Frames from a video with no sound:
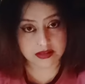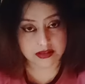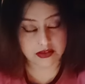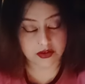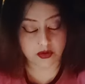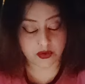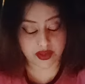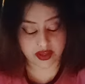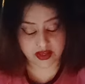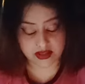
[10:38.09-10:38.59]

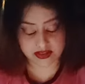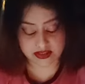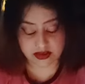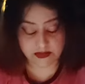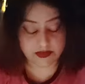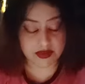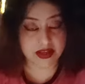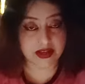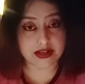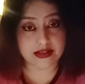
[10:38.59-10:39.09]
Okay,
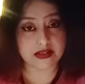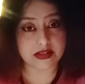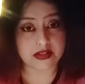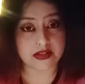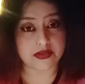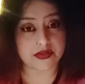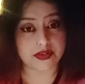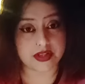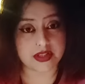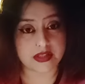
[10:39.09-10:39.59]
something has
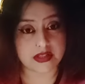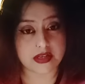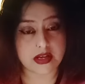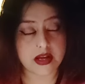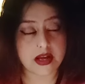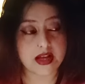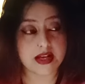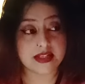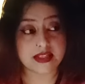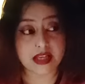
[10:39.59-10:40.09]
decreased.
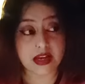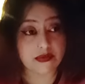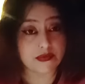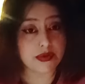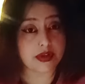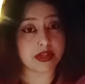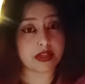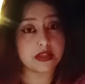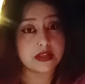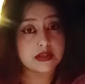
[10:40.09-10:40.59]

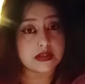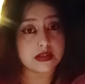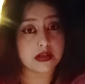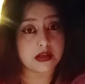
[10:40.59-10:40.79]
Someone is